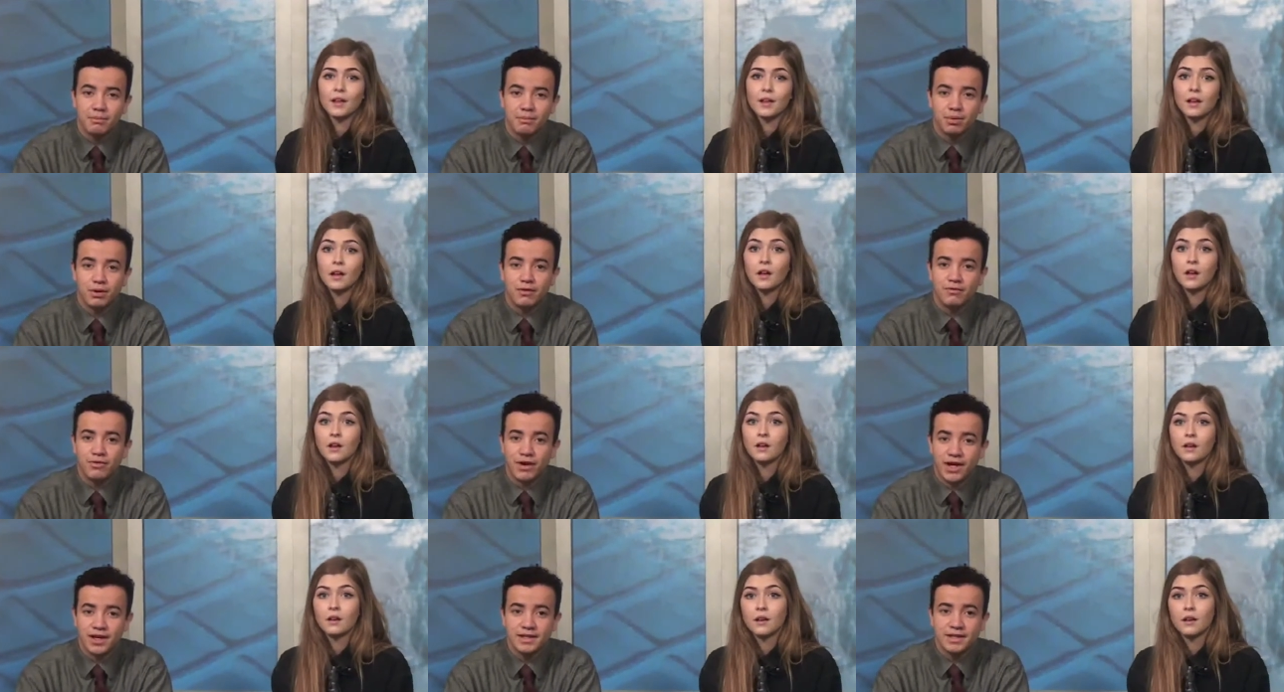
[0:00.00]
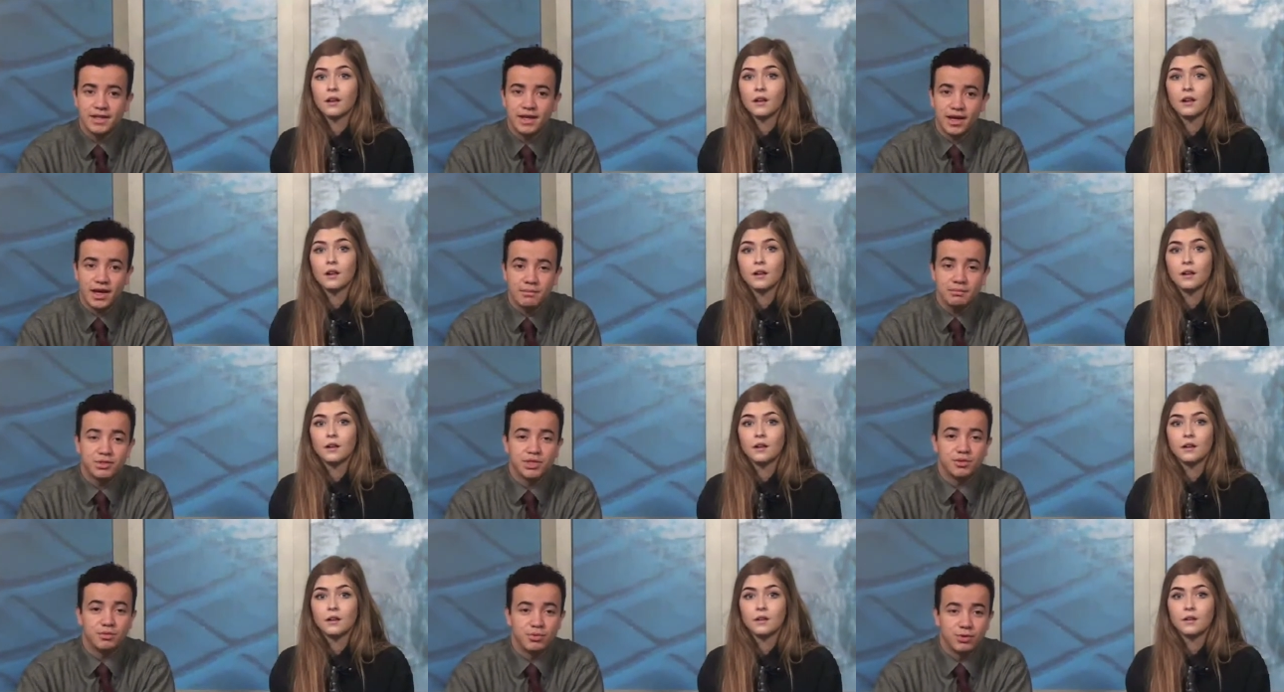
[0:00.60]
Speaker 1: pervades the
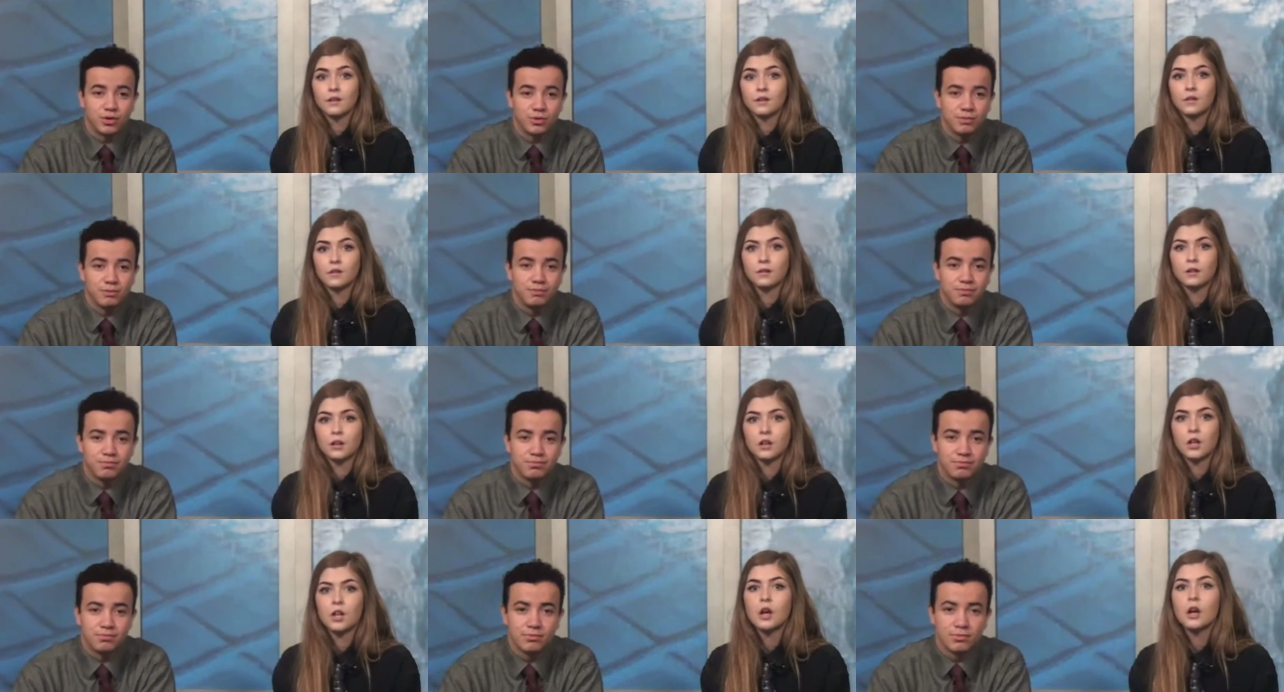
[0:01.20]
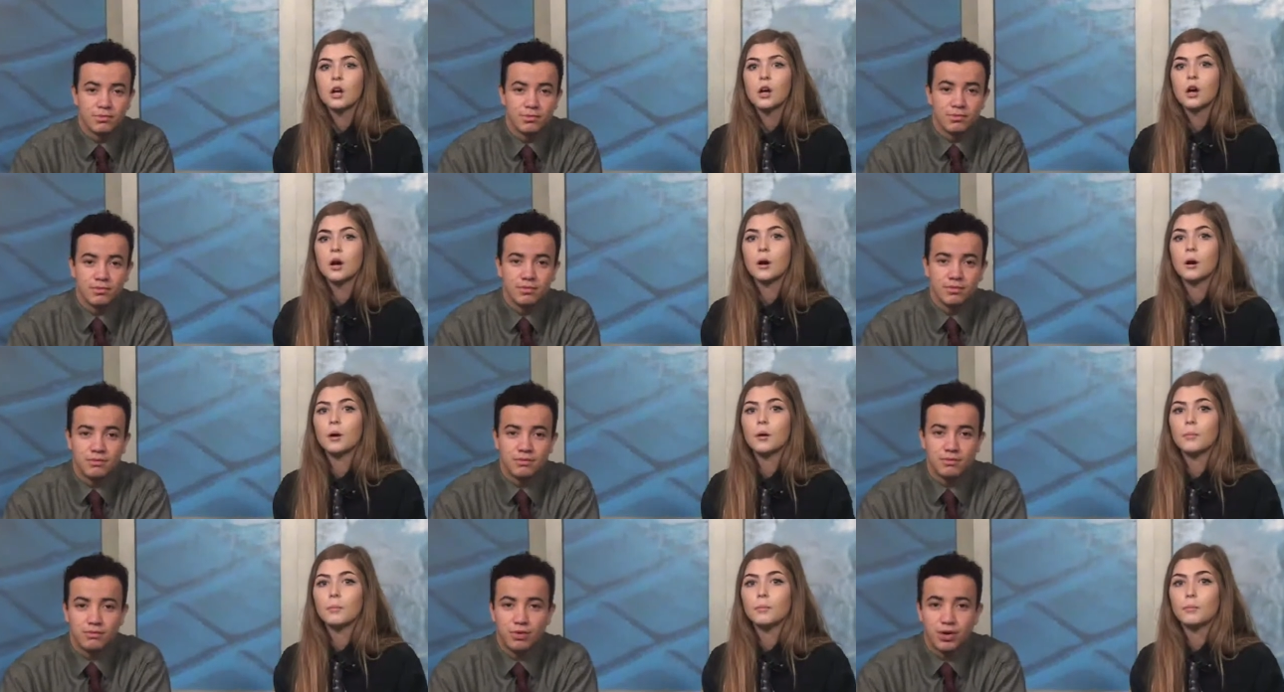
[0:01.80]
empty room.
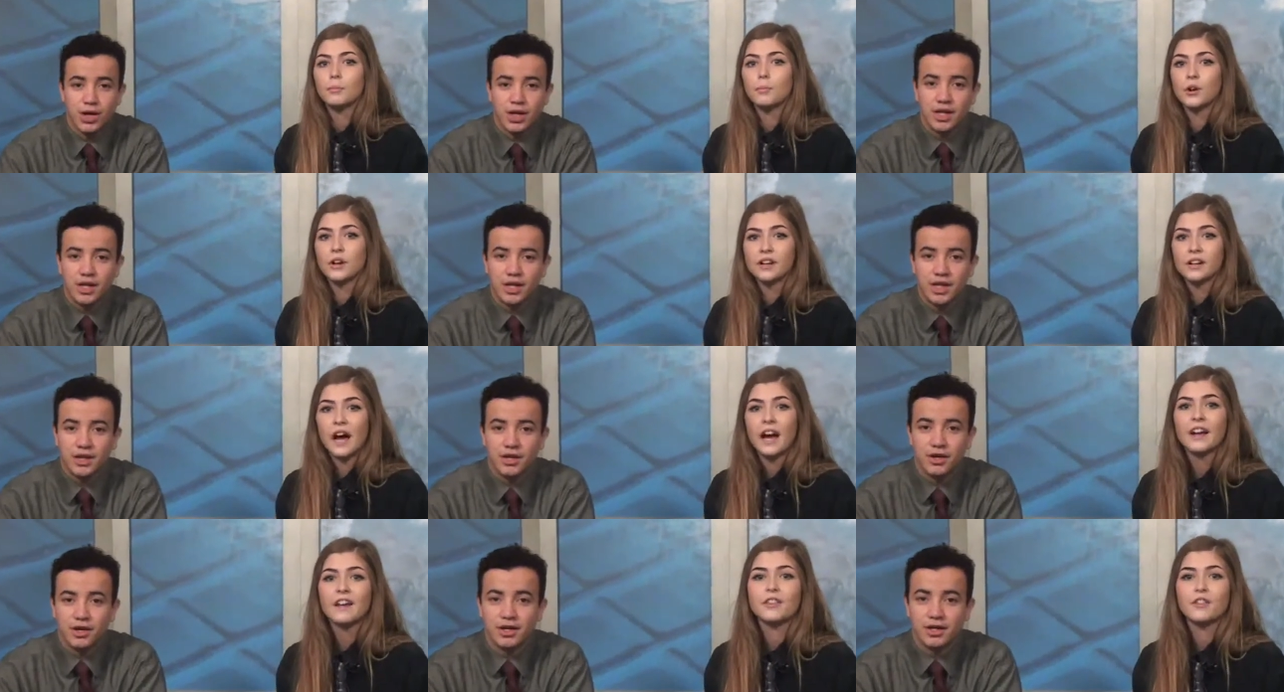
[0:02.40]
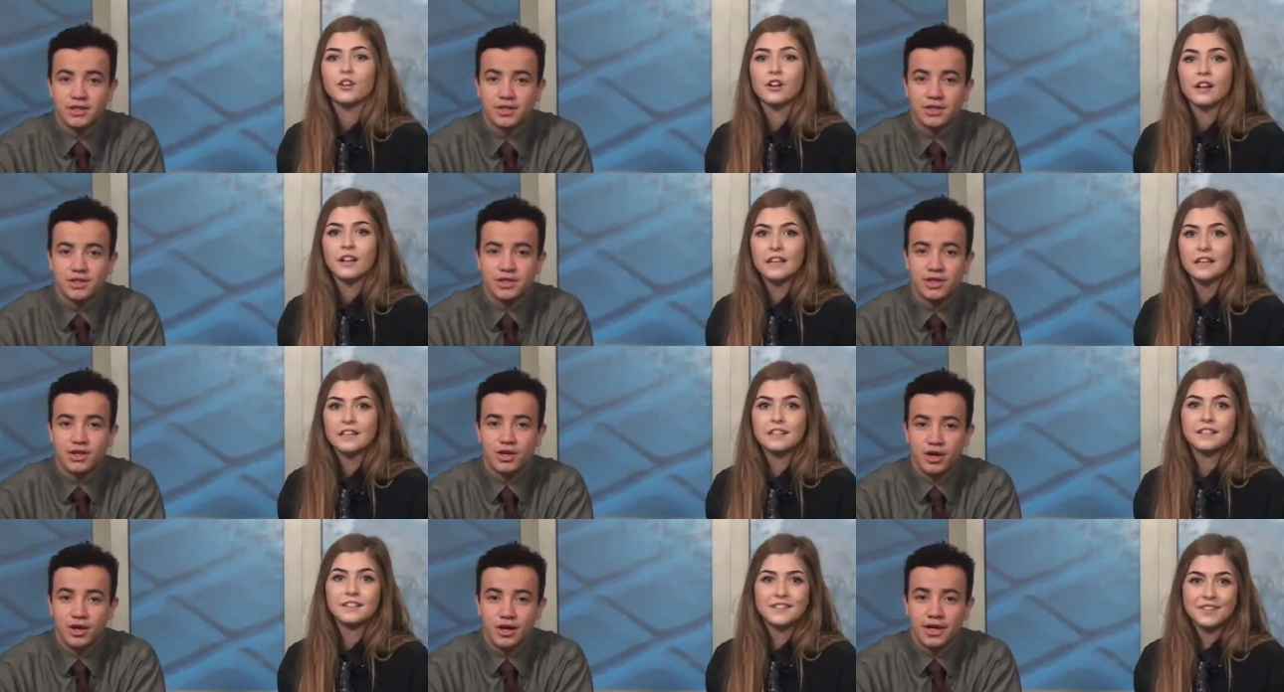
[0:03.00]
Bring, bring neither,
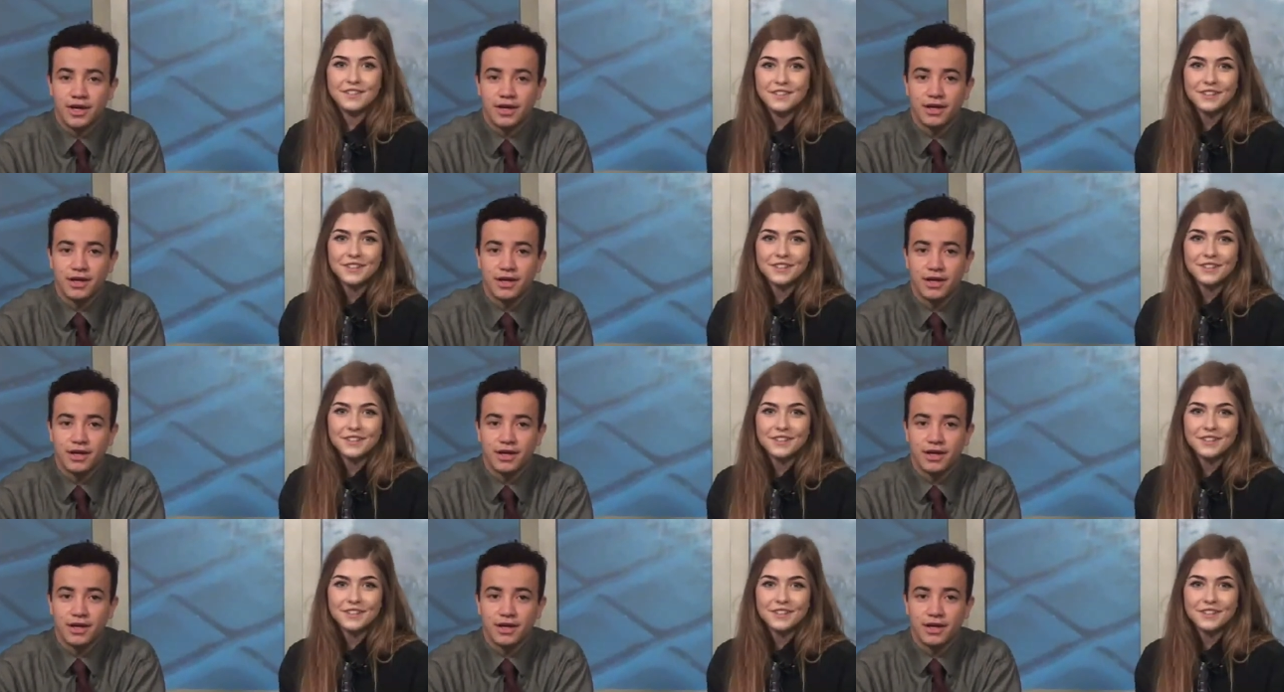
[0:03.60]
neither